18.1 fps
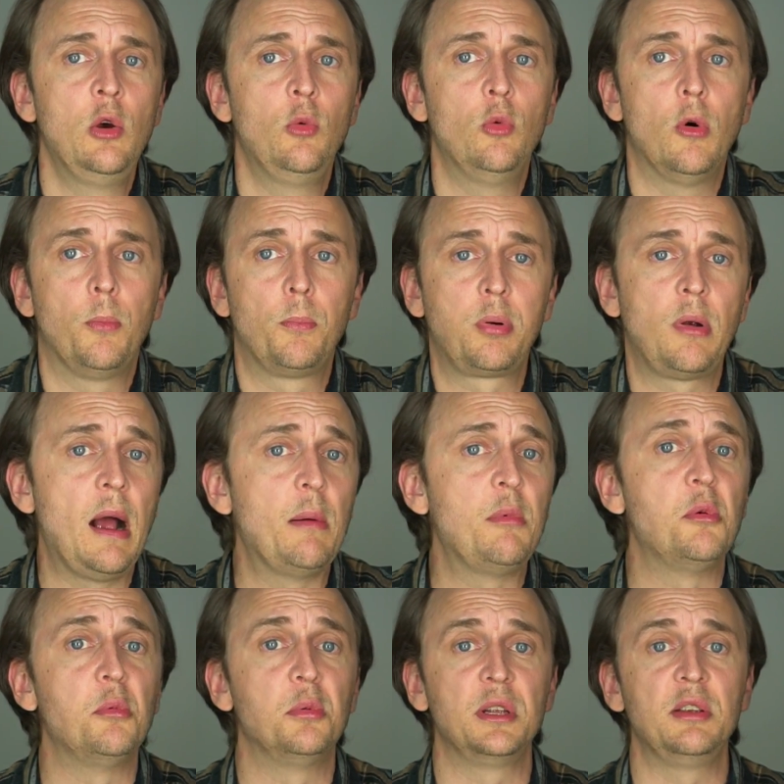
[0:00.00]
will
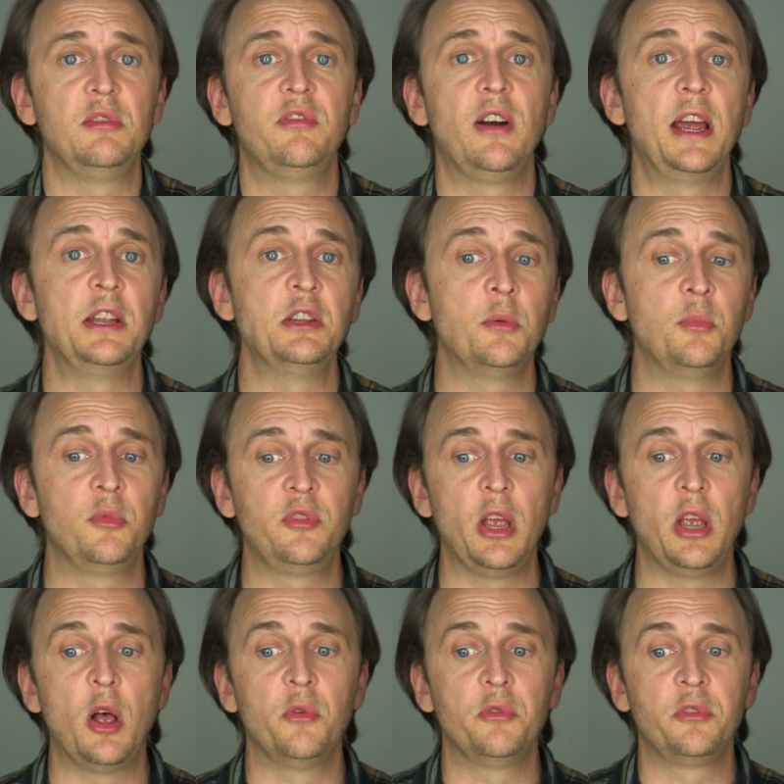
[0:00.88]
probably find
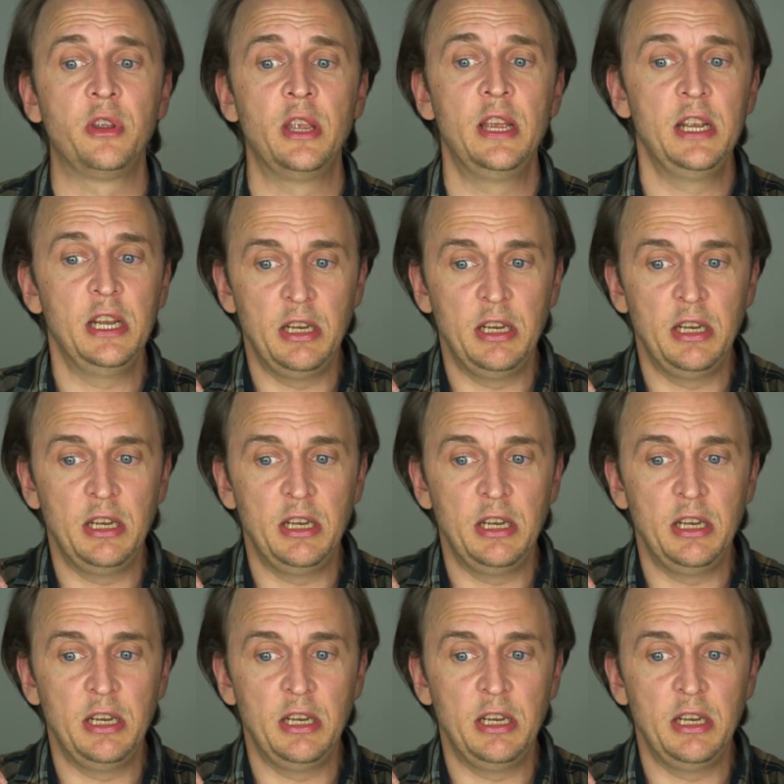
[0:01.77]
themselves